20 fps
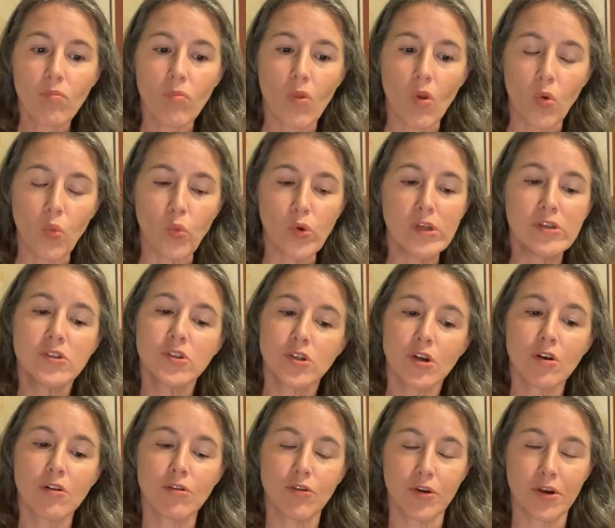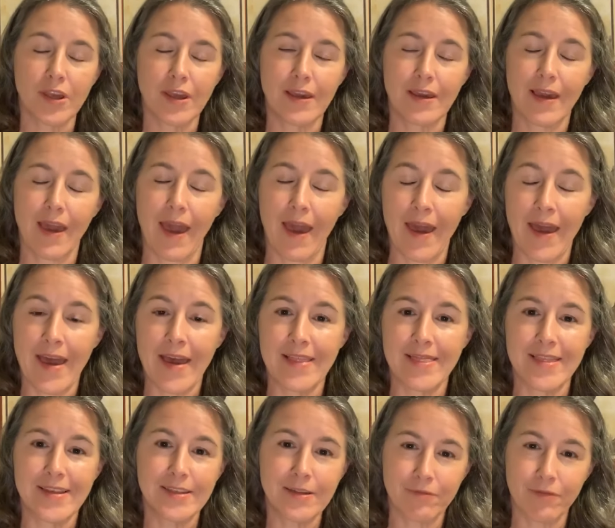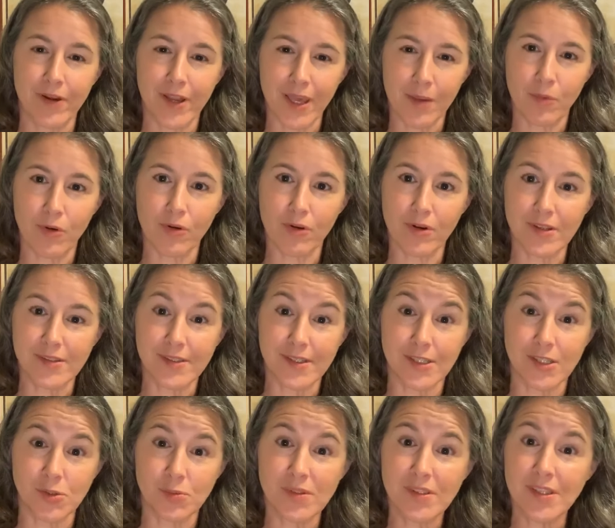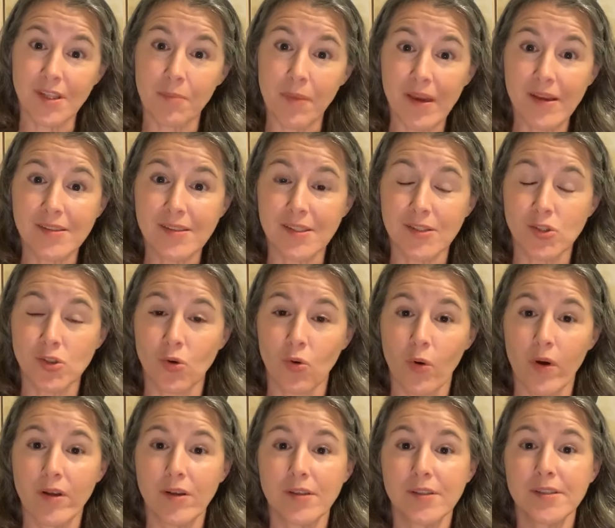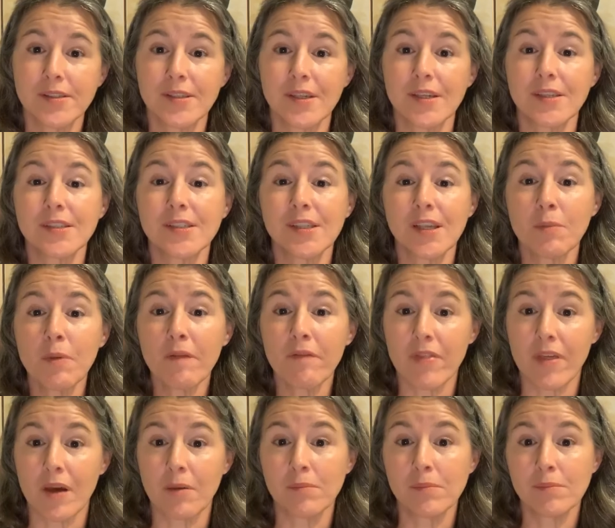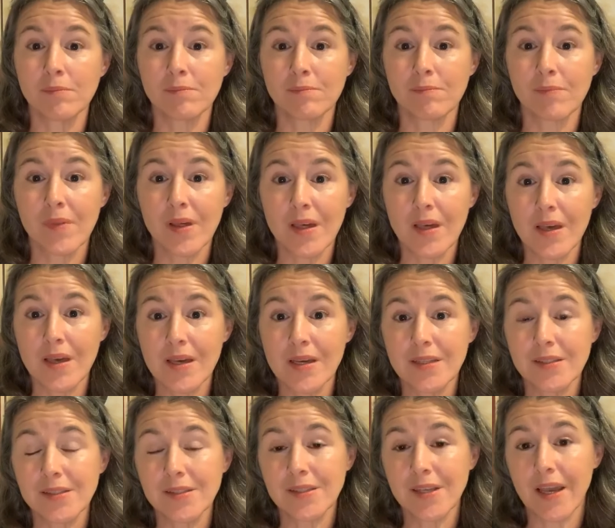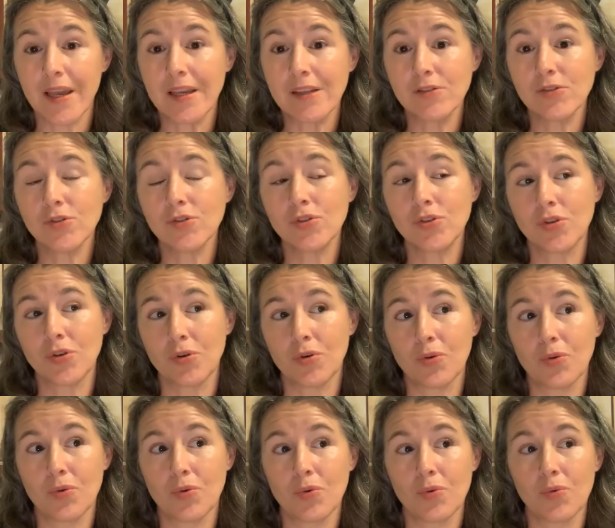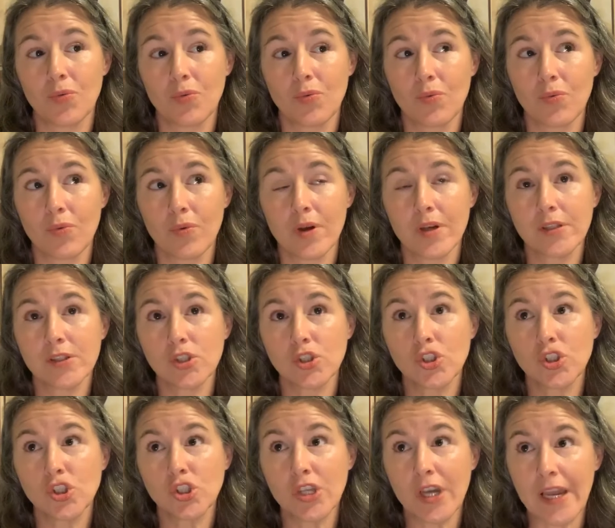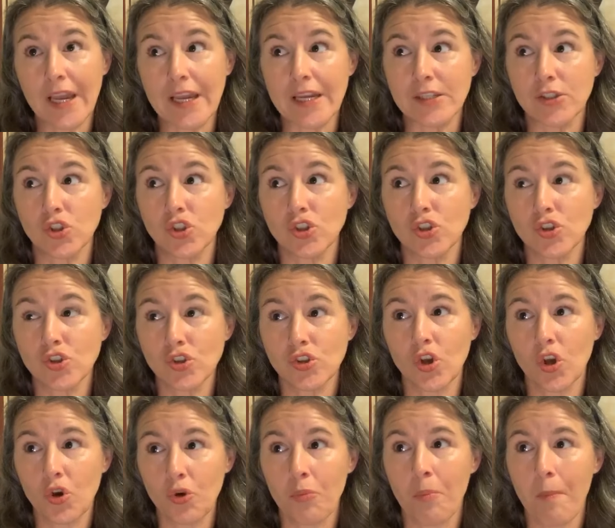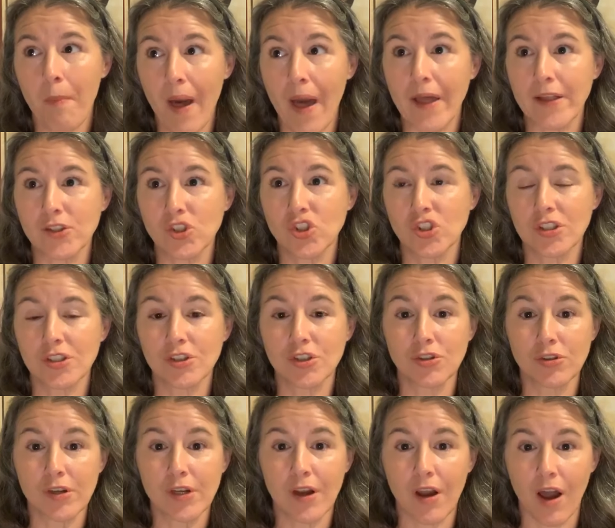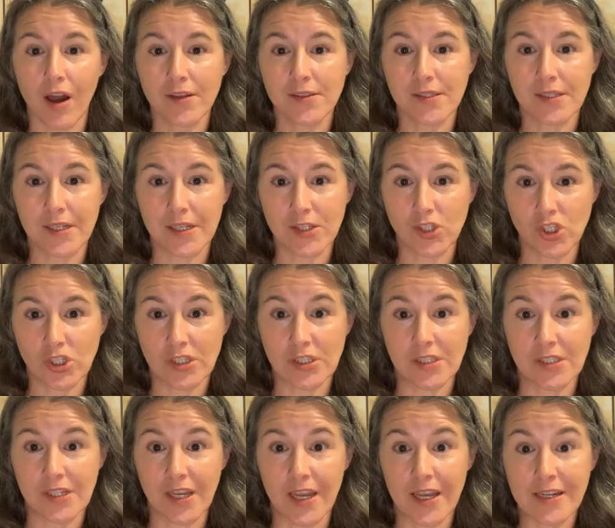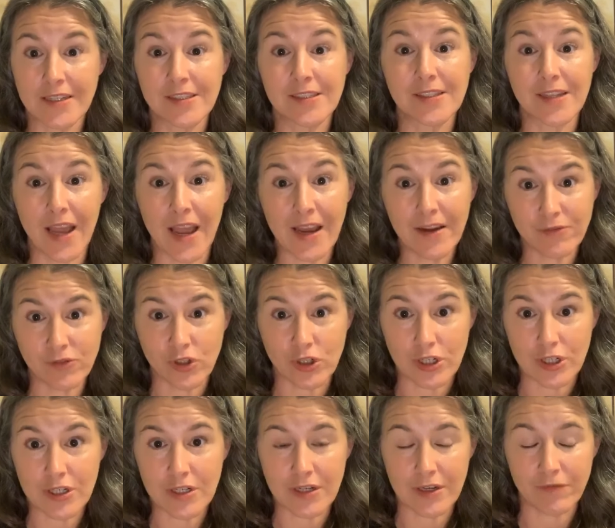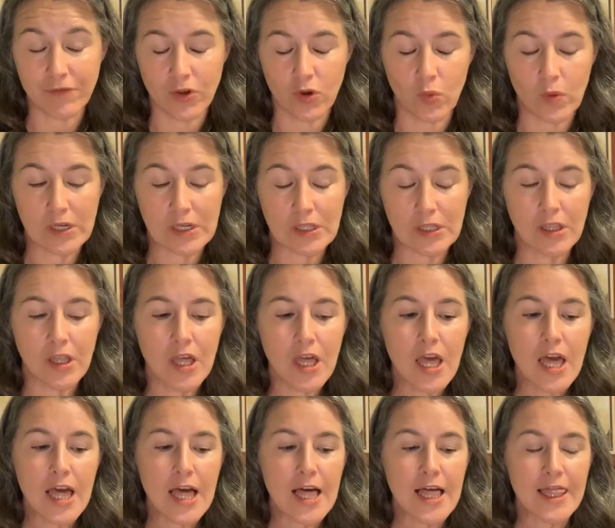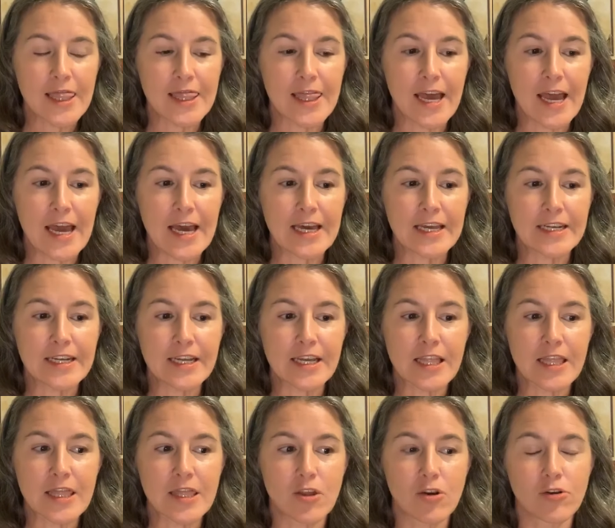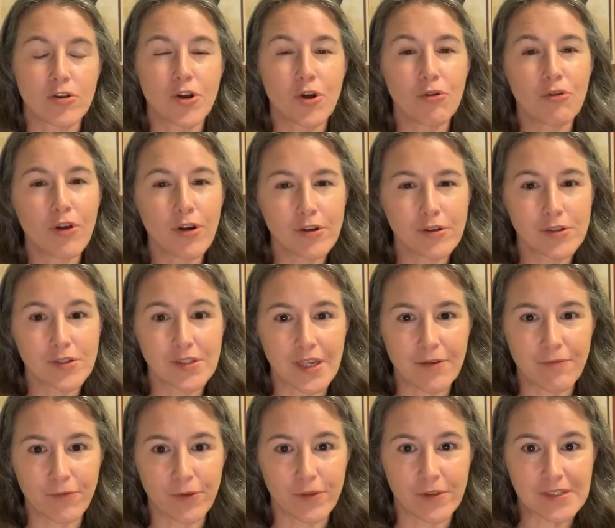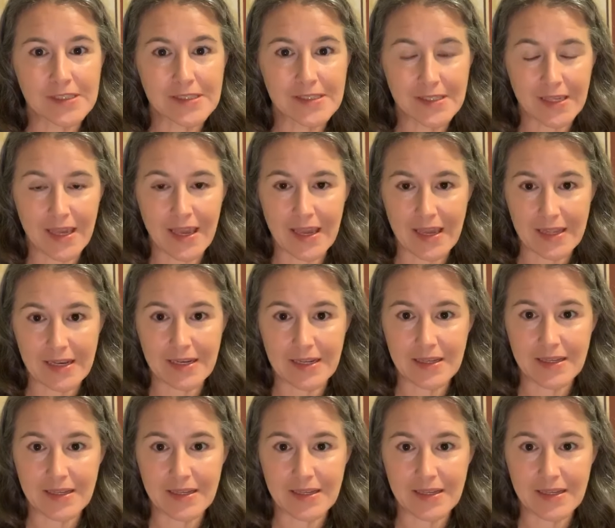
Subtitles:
When you start looking at the different chemical constituents that make essential oils, some of them tend to change so much during oxidation and after, if you will, that they're no longer safe for the skin.